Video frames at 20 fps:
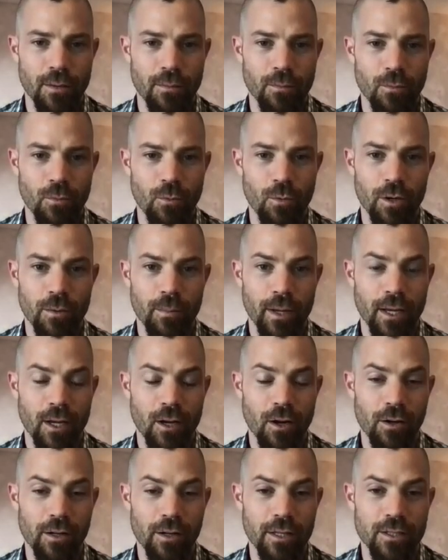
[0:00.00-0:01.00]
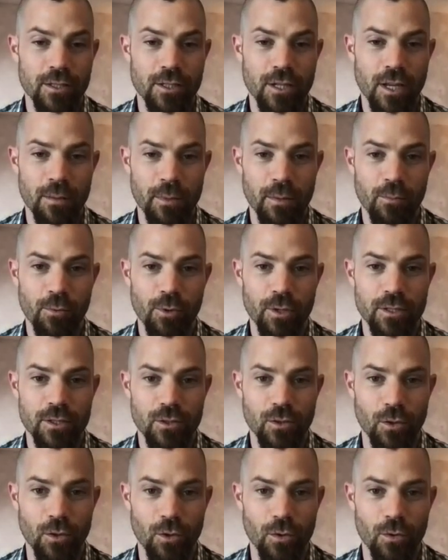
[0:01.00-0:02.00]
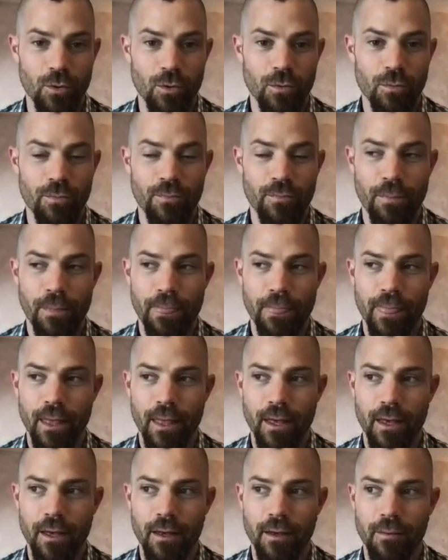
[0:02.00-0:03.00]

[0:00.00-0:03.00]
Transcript: um, one of my colleagues, Jamie Bristow, mm.